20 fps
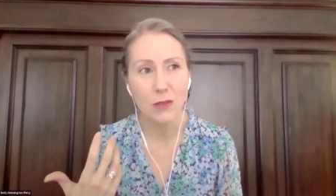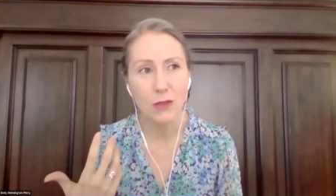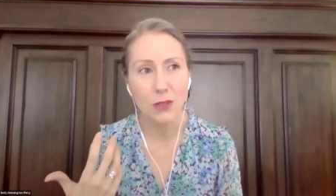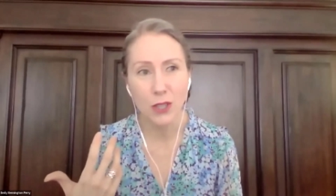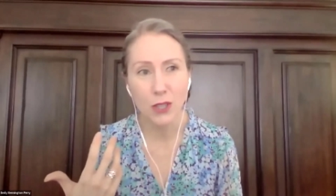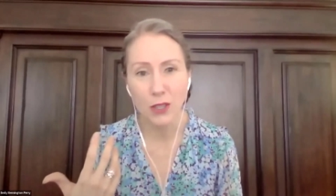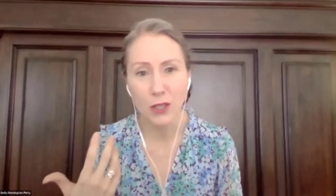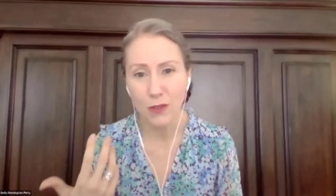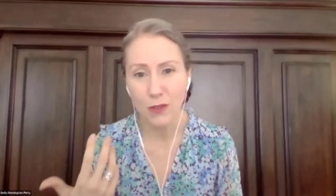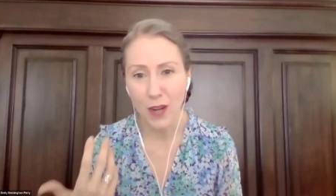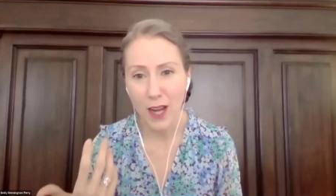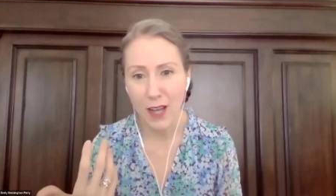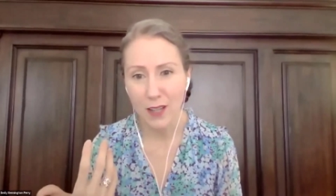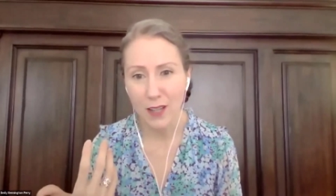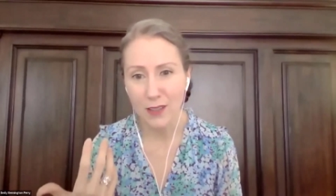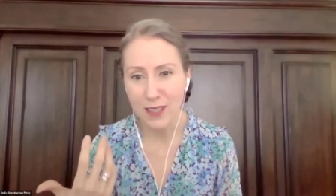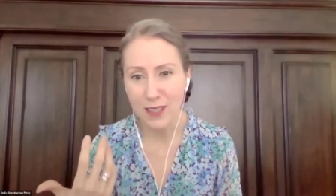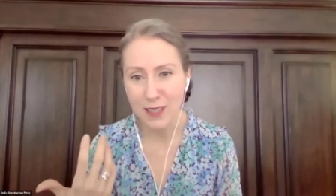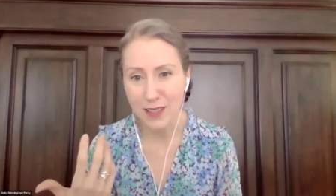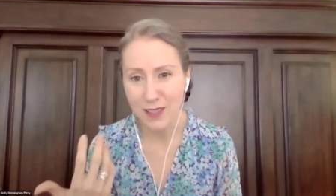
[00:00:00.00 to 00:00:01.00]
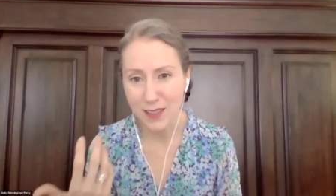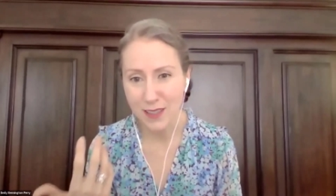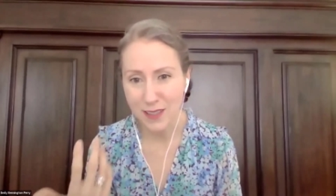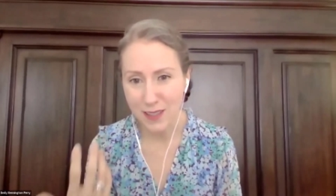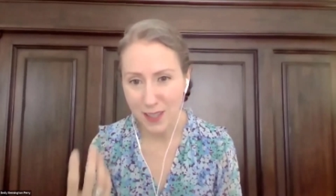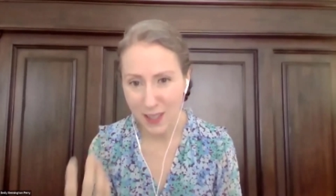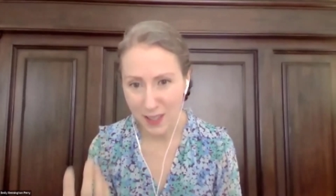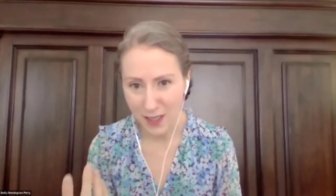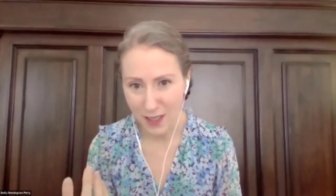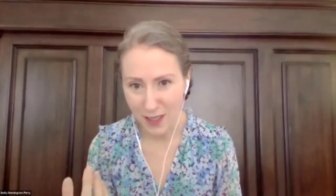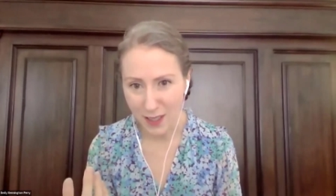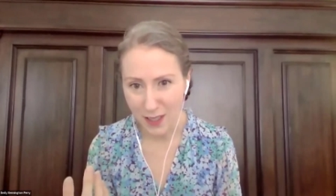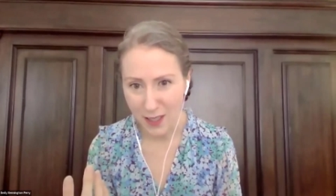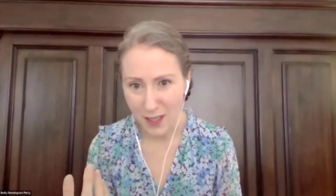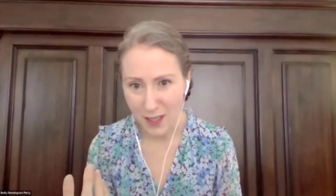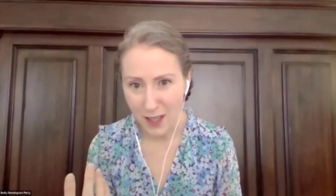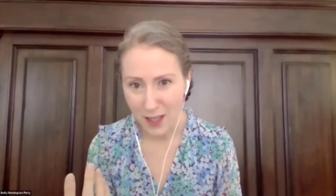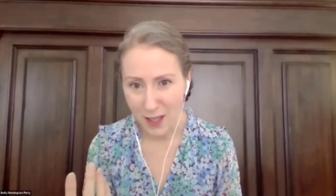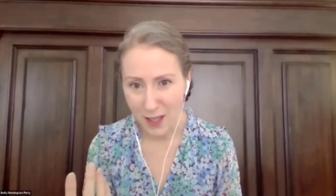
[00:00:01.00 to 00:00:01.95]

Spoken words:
look around and see